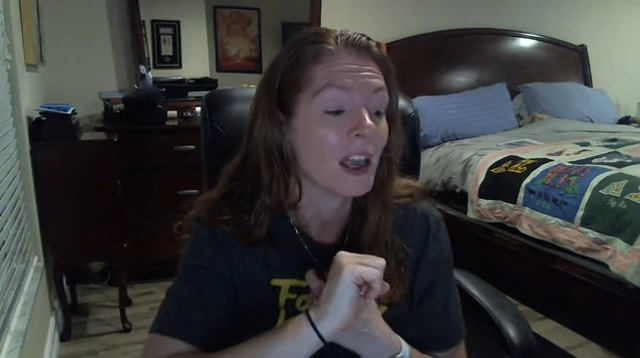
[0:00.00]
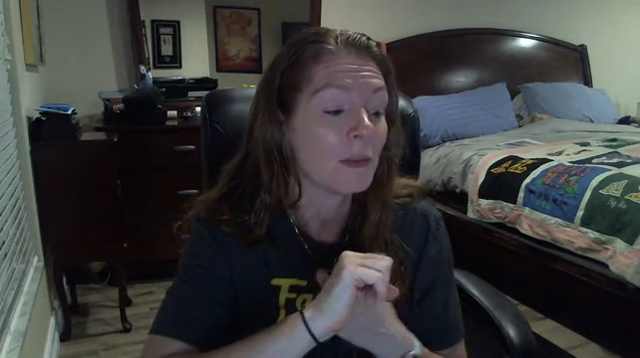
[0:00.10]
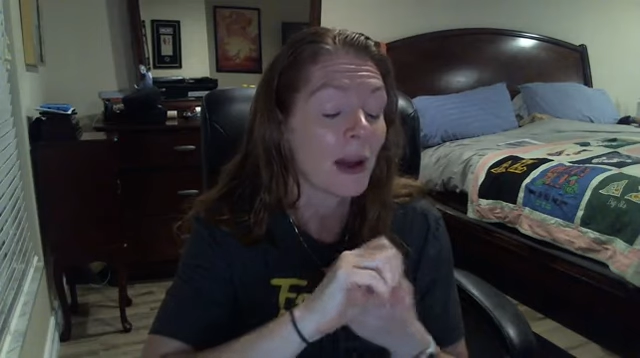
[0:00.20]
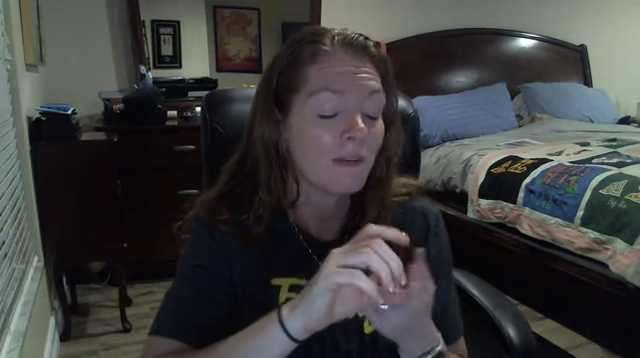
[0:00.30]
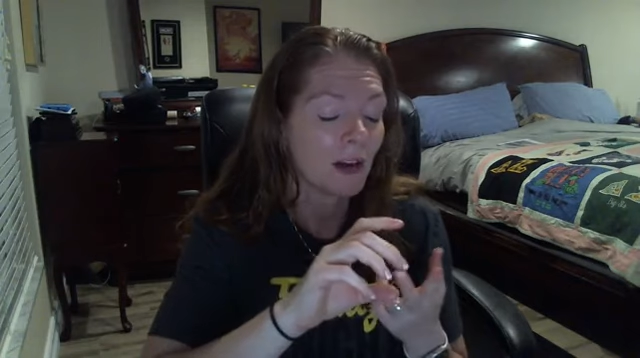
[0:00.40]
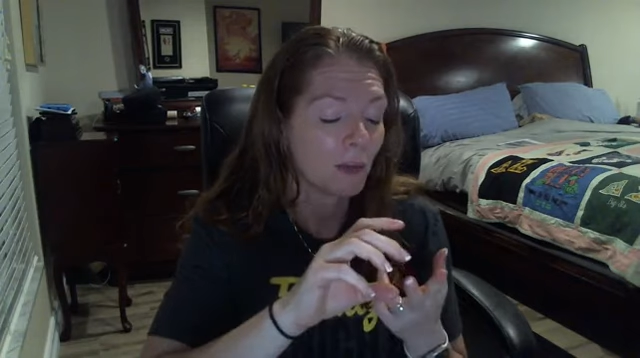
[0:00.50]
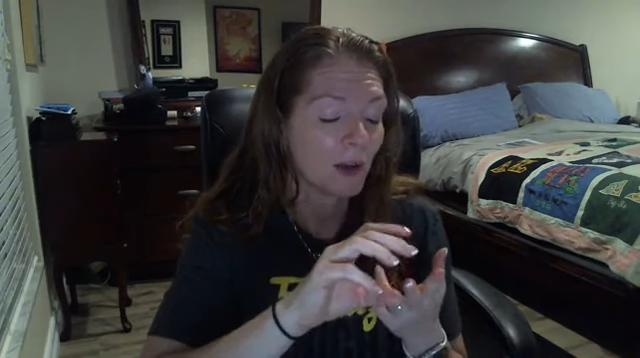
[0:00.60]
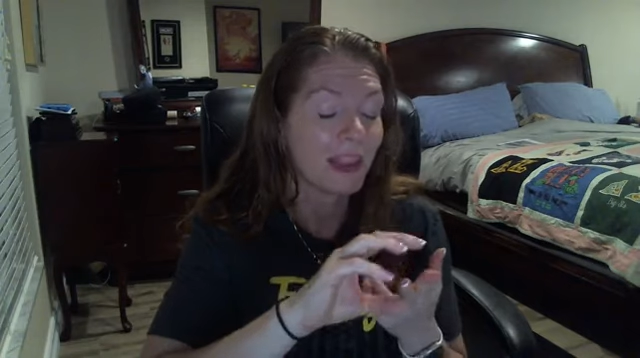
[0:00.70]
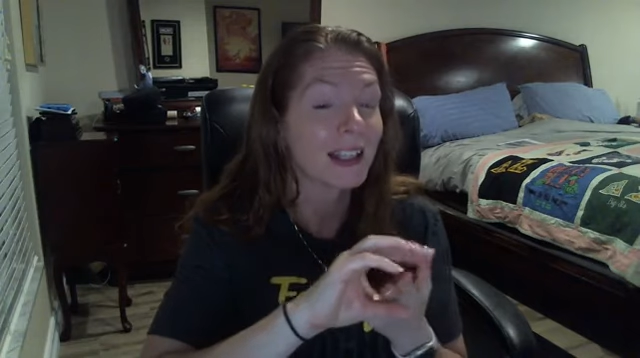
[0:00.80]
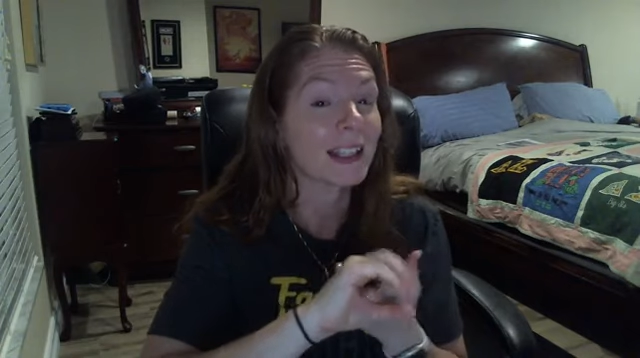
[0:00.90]
You might find
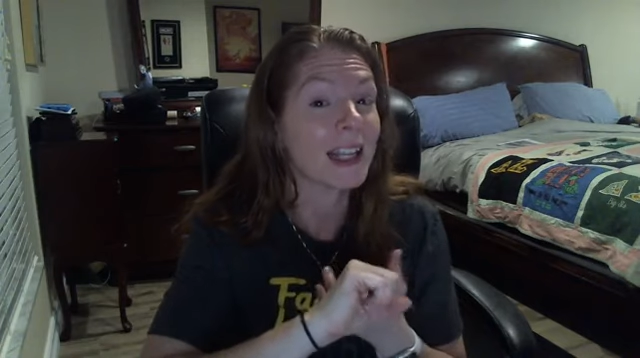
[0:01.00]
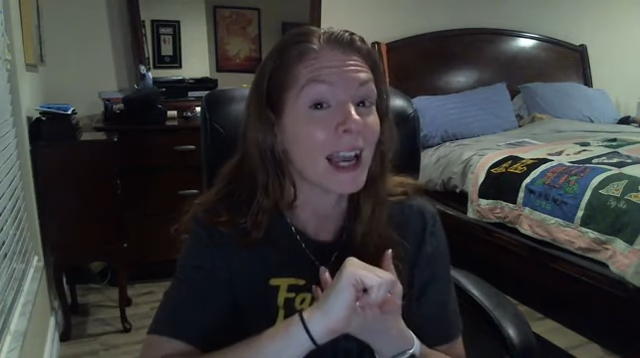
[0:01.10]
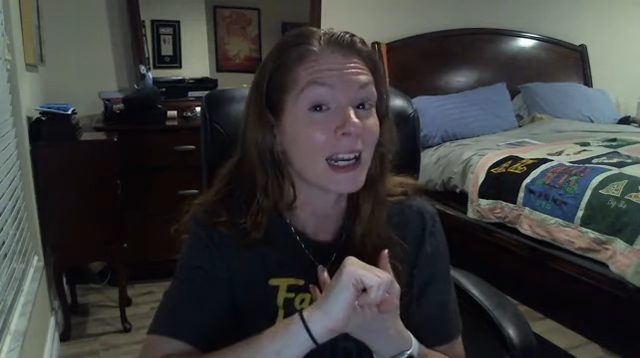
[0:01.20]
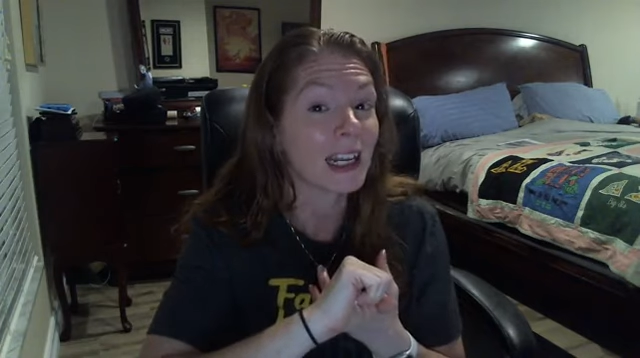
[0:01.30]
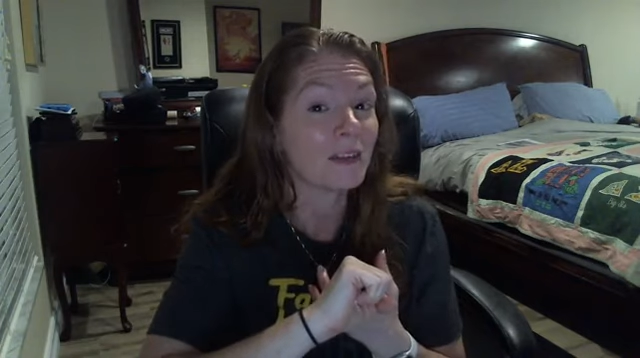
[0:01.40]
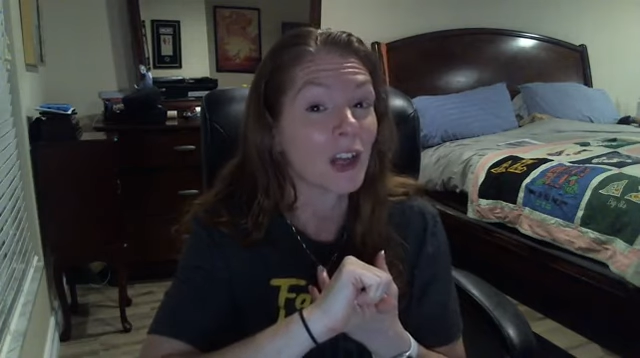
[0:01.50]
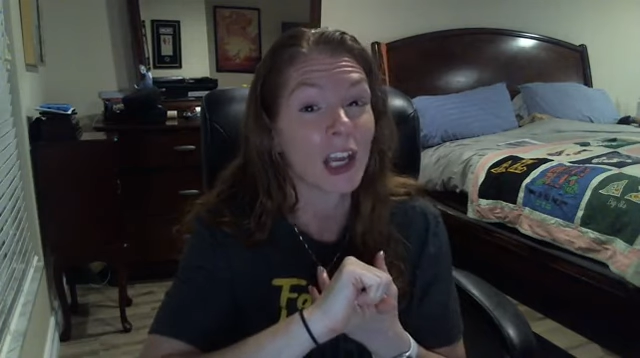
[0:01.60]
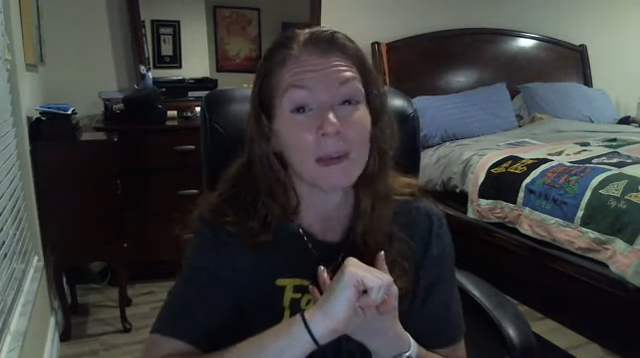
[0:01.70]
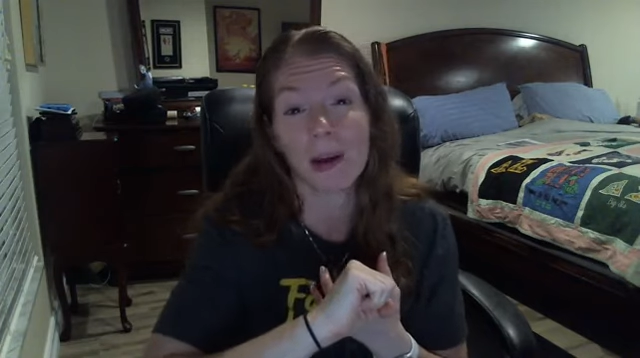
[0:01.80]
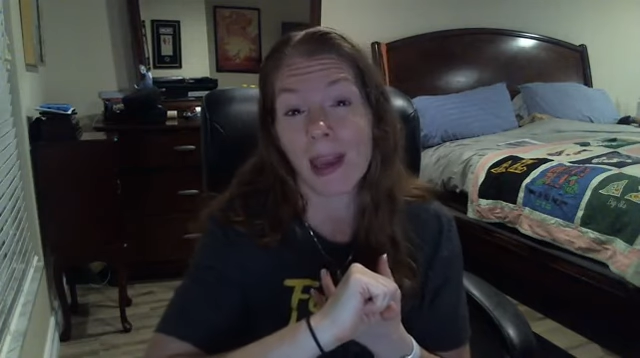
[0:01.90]
one that's negative,
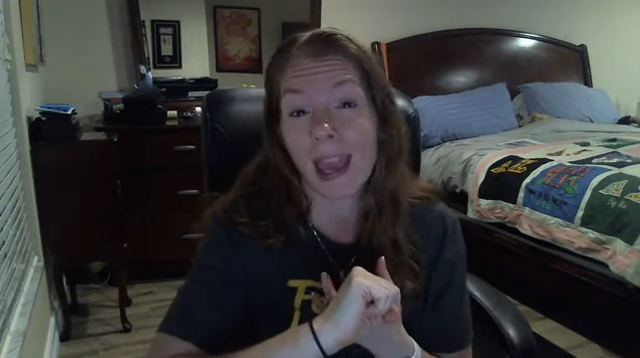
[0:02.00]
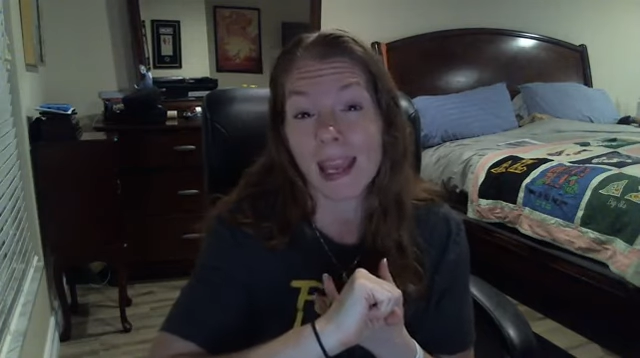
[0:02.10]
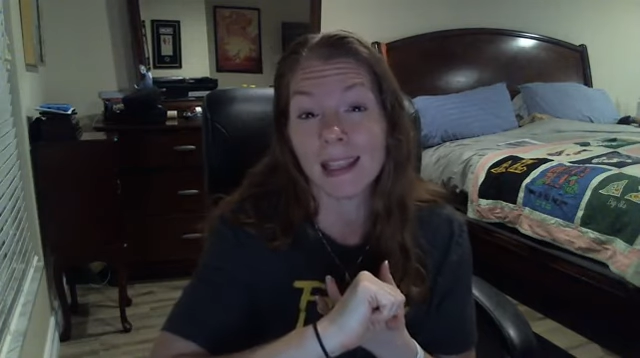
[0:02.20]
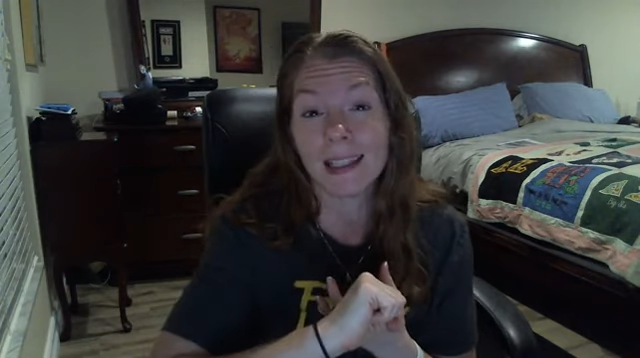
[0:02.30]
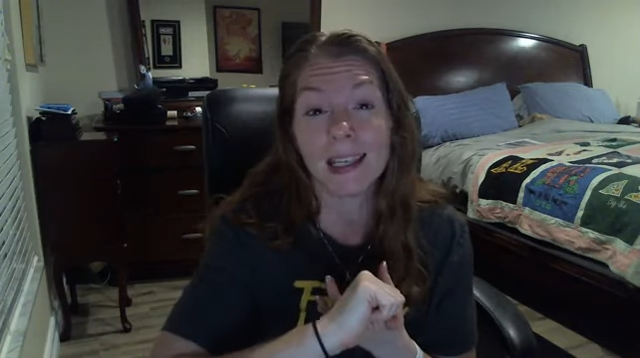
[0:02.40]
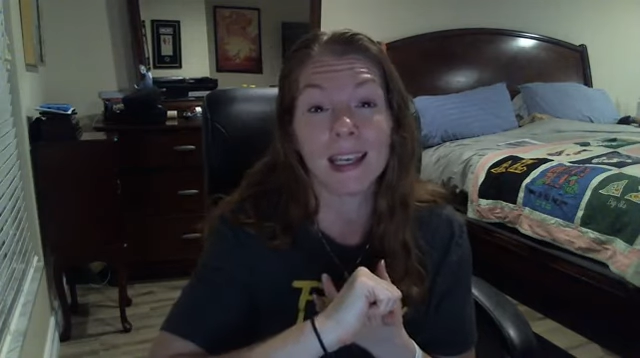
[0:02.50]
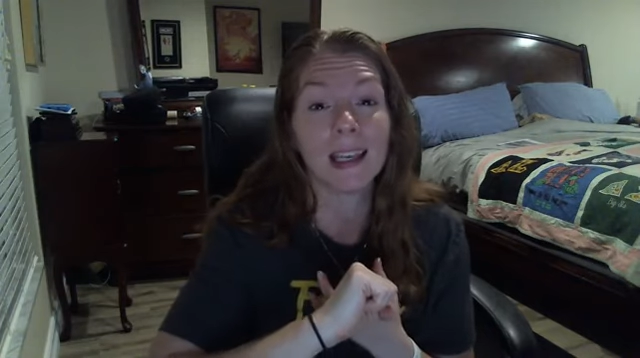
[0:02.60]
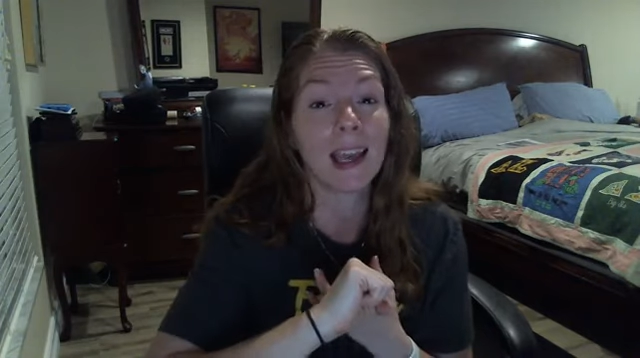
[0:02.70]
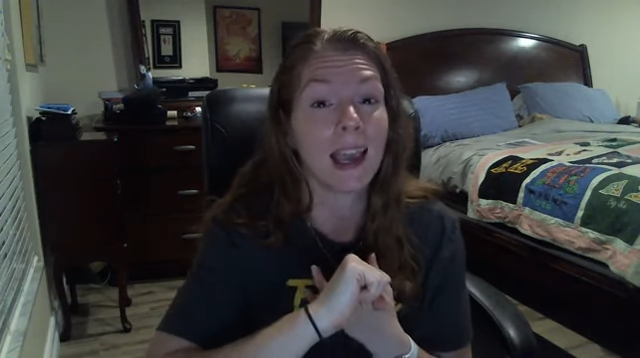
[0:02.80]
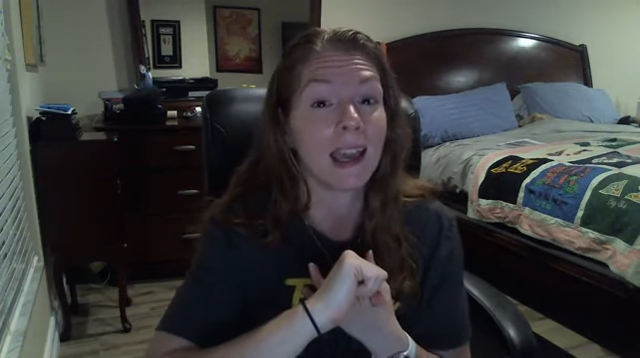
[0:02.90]
talking about
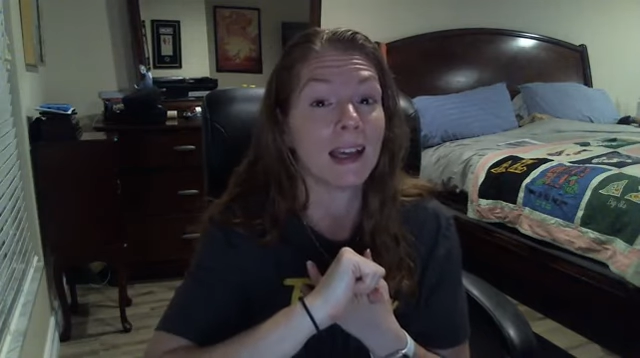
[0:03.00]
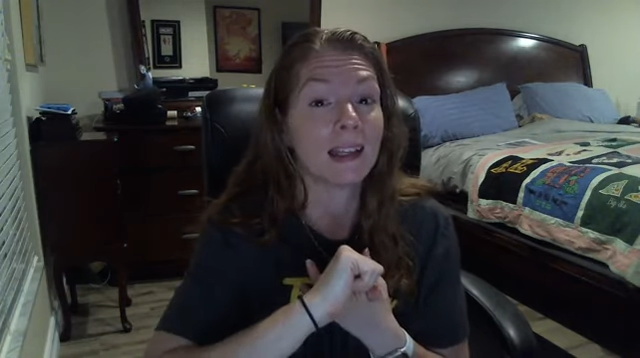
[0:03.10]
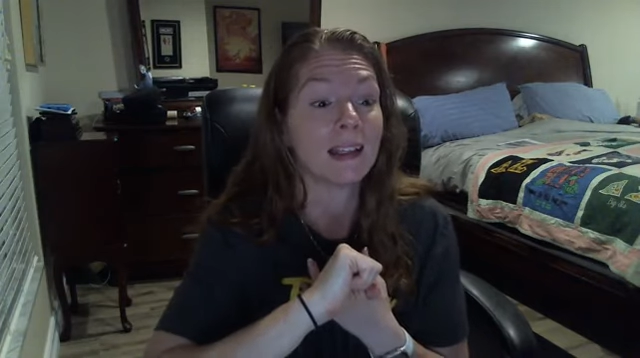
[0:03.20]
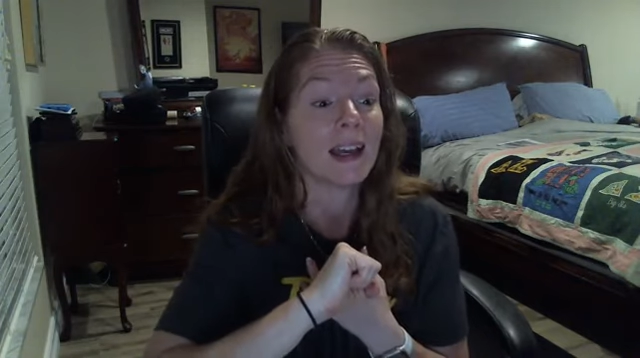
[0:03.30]
hazing and